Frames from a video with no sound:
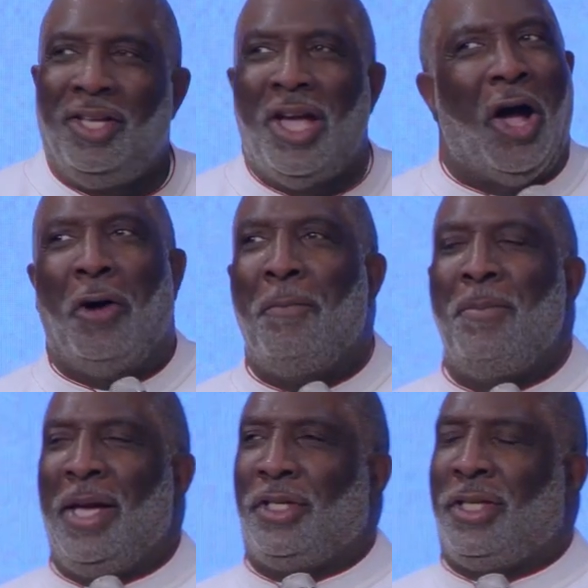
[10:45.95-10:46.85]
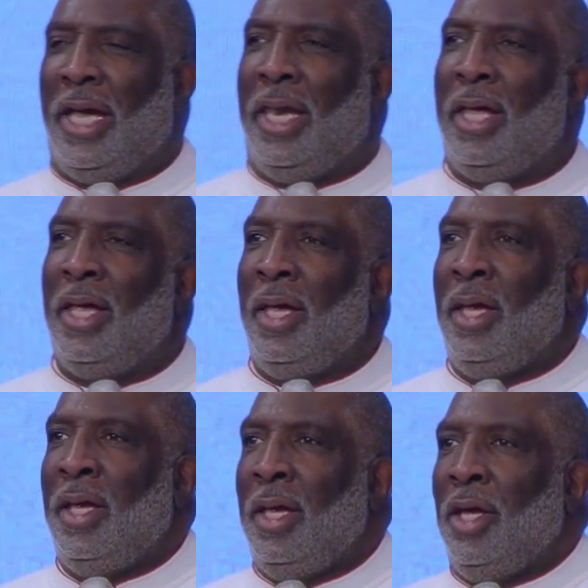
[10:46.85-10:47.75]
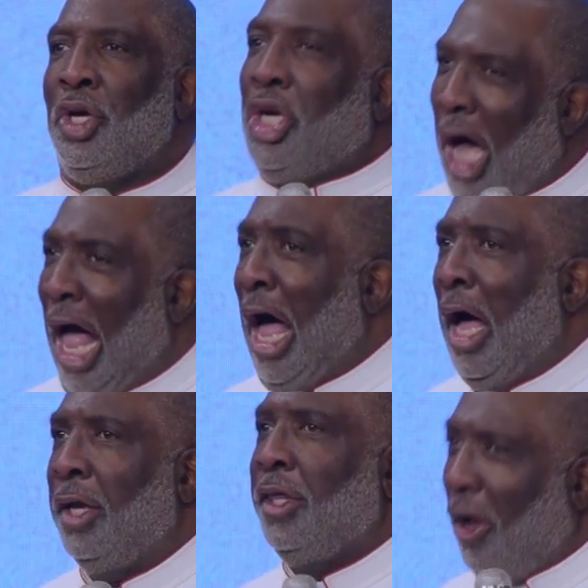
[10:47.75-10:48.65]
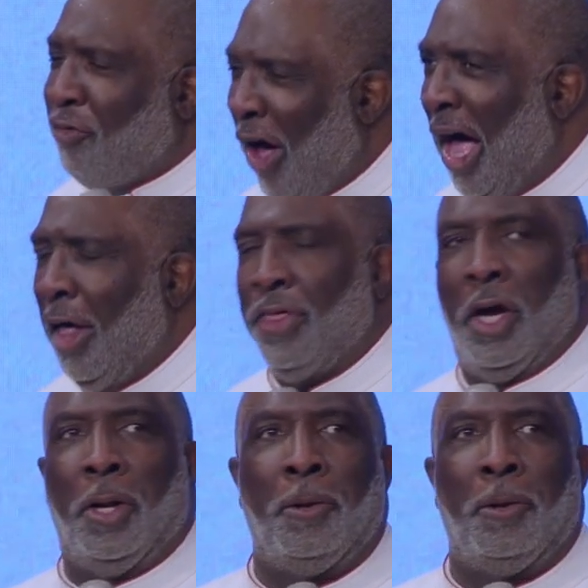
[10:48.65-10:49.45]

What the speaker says: Y'all missed it. God the Father,